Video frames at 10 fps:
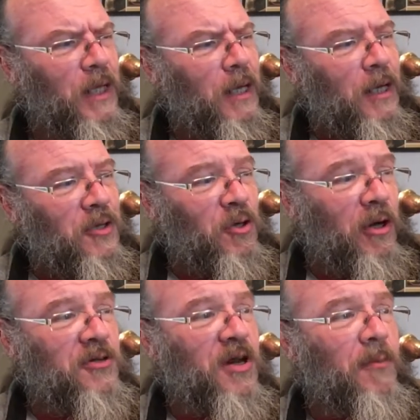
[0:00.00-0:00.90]
So
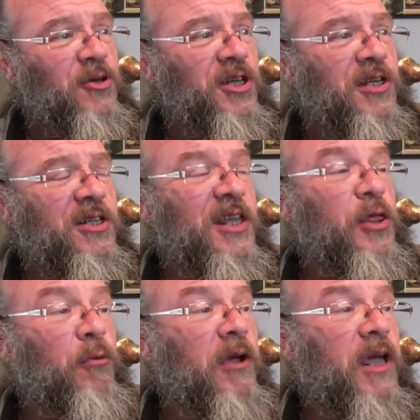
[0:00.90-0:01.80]
here's number
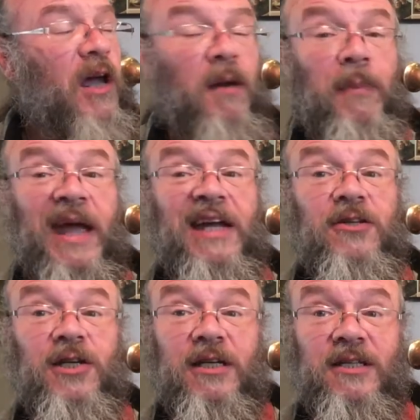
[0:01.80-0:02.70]
63 on page
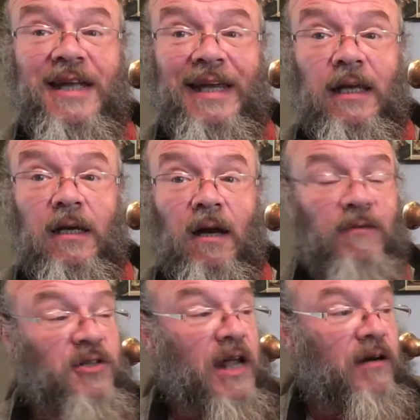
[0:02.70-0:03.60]
16 of
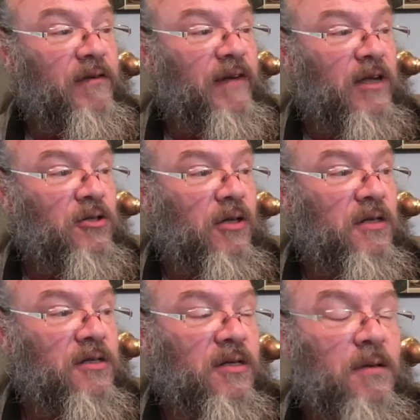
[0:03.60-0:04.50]
Standard of
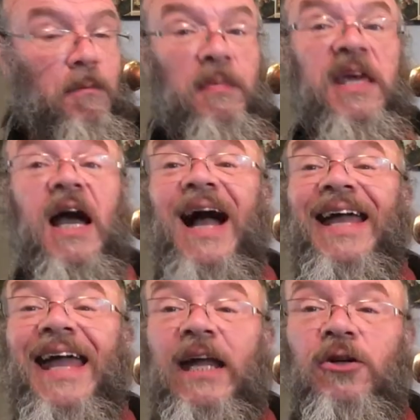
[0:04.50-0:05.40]
Excellence,
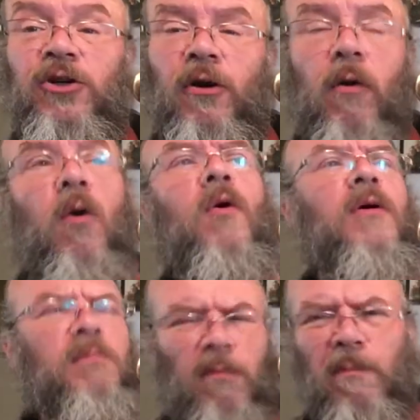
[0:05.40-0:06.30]
B-I-N-G-O,
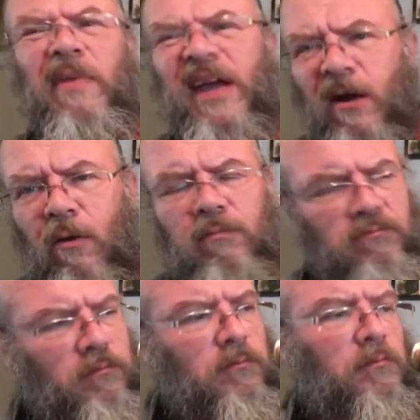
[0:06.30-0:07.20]
or Bingo.
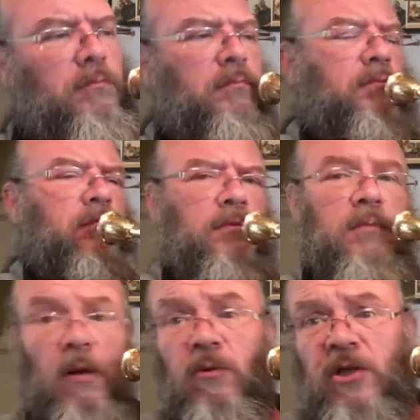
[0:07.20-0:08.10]

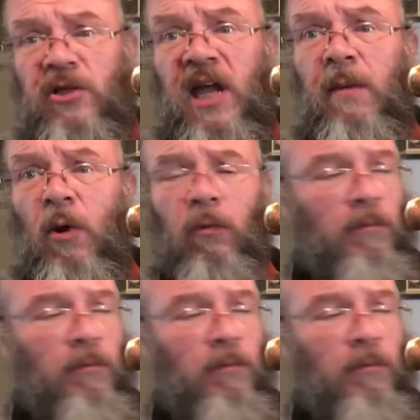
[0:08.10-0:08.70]
That was his name-o.